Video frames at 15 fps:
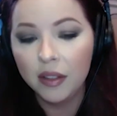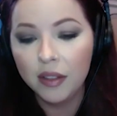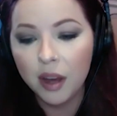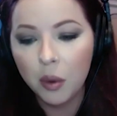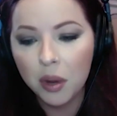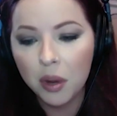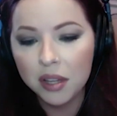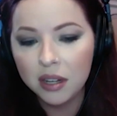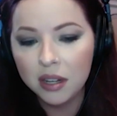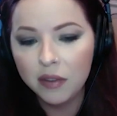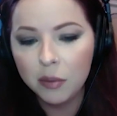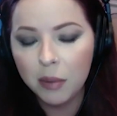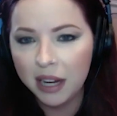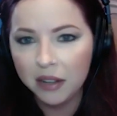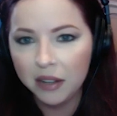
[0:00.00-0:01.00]
That wasn't
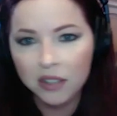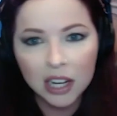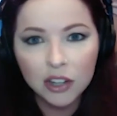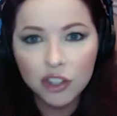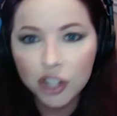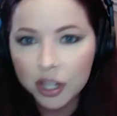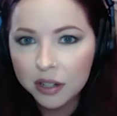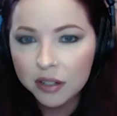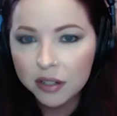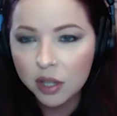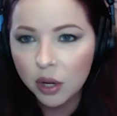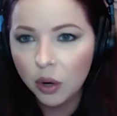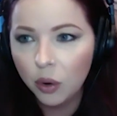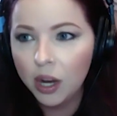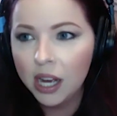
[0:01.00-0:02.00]
even my intention.
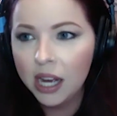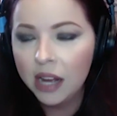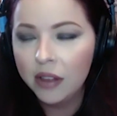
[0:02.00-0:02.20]
So